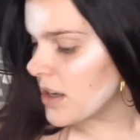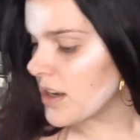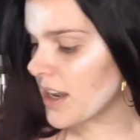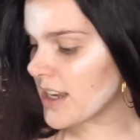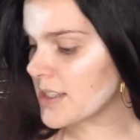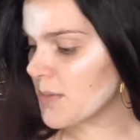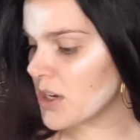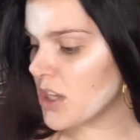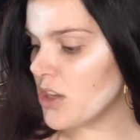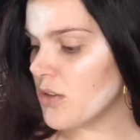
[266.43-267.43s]
Next, I'm going
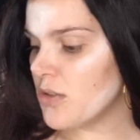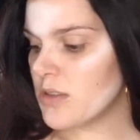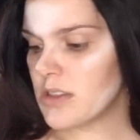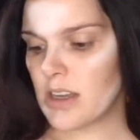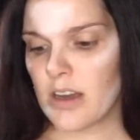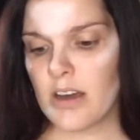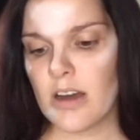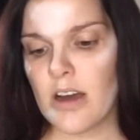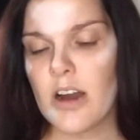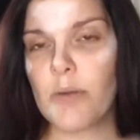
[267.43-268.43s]
to use
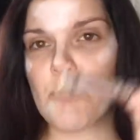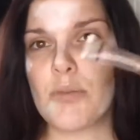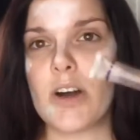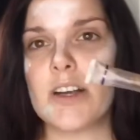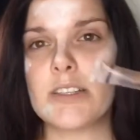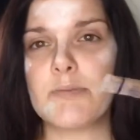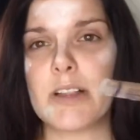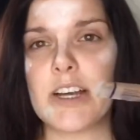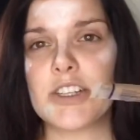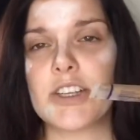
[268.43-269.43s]
our bronze
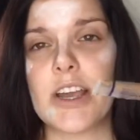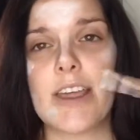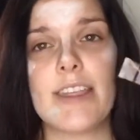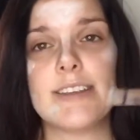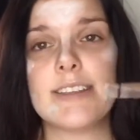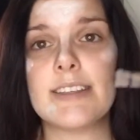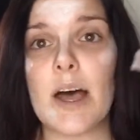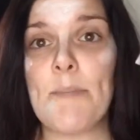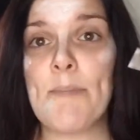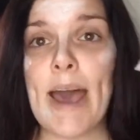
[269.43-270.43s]
blush. This is
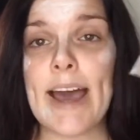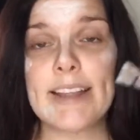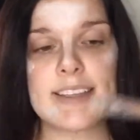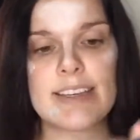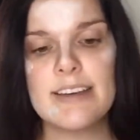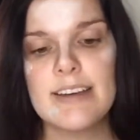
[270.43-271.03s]
a matte.